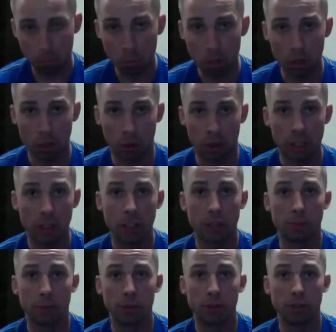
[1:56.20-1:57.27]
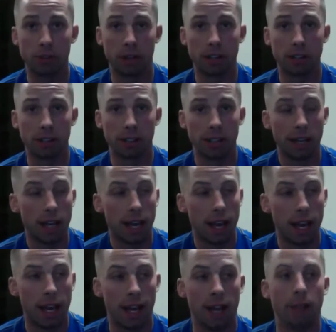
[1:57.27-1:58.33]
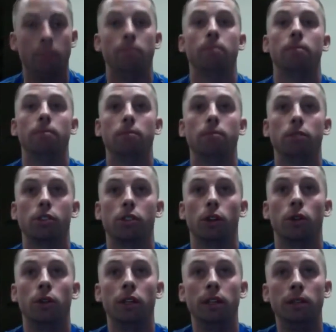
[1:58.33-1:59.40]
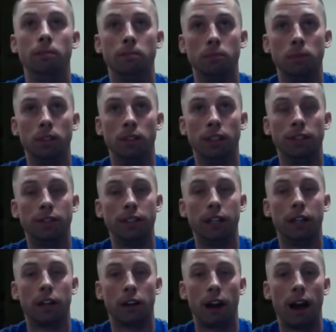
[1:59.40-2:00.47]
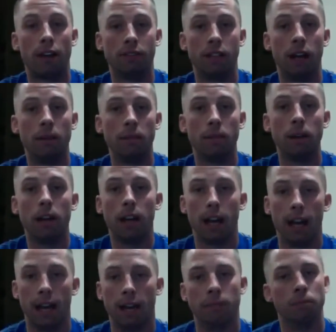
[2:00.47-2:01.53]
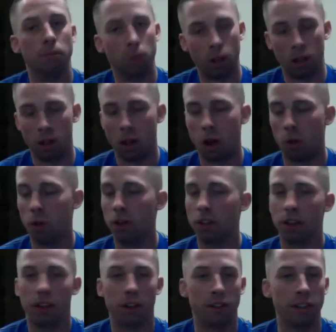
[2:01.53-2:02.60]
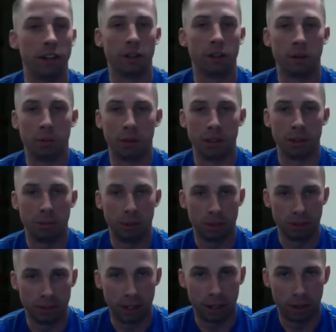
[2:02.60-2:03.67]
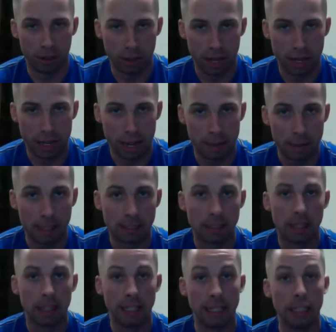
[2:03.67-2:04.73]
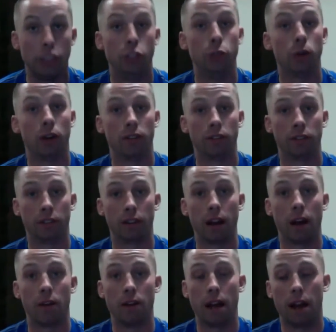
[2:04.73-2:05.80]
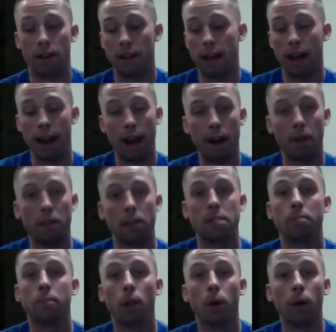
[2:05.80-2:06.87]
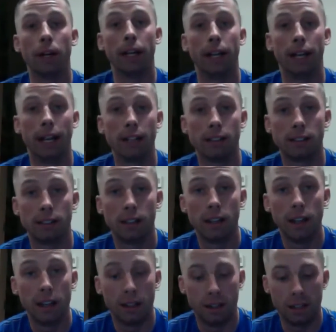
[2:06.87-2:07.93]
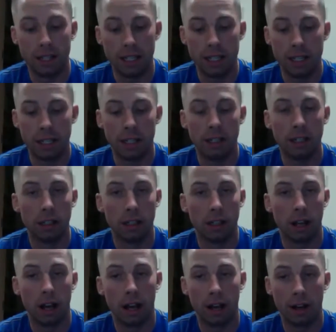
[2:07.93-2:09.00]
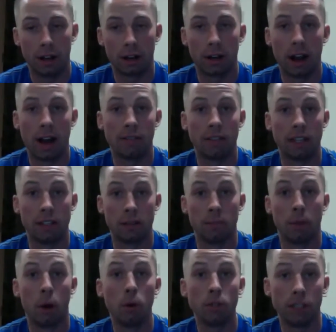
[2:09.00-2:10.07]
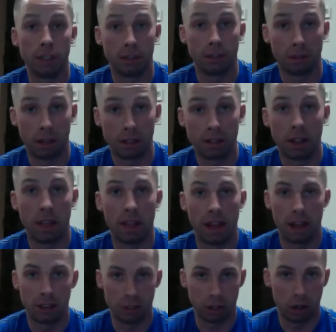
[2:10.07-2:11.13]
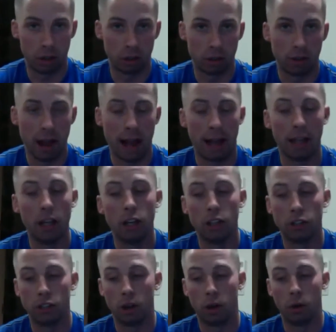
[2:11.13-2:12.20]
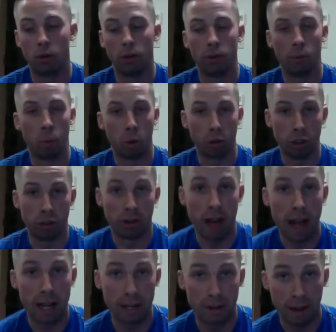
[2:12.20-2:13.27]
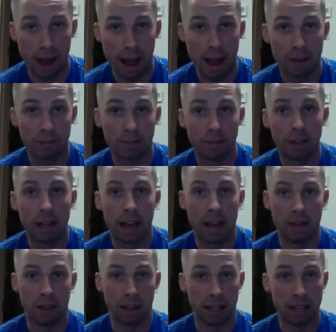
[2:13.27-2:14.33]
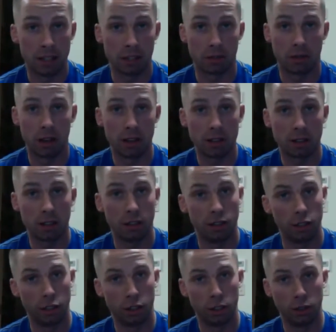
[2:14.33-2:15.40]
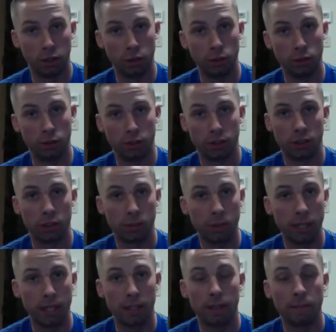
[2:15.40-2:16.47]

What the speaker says: your engines produce thrust and slowly lift the aircraft up, and along with all the principles of aerodynamics, get you off of the ground. Now, that air that's blowing against the aircraft that's opposing thrust, that is called drag. So the more drag you have and the less thrust, you're going to lose speed.